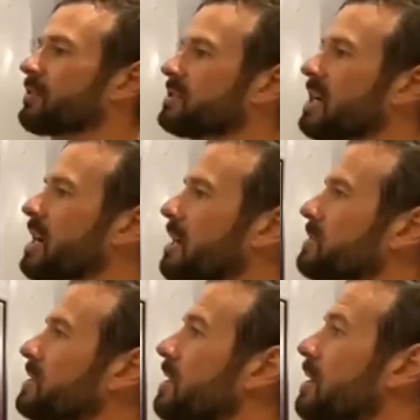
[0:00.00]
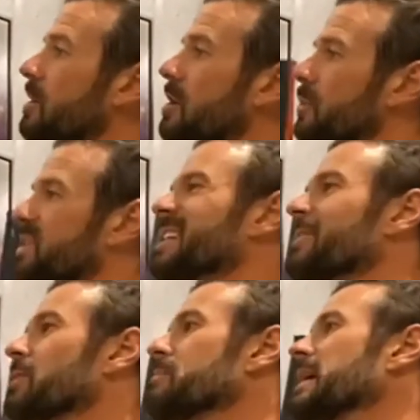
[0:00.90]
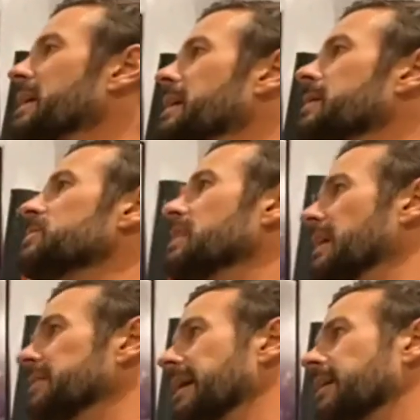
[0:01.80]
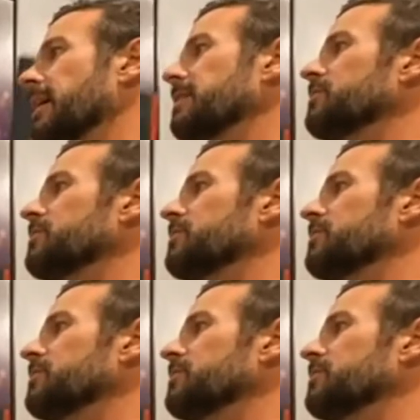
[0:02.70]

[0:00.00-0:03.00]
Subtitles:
times with different mediums to get that kind of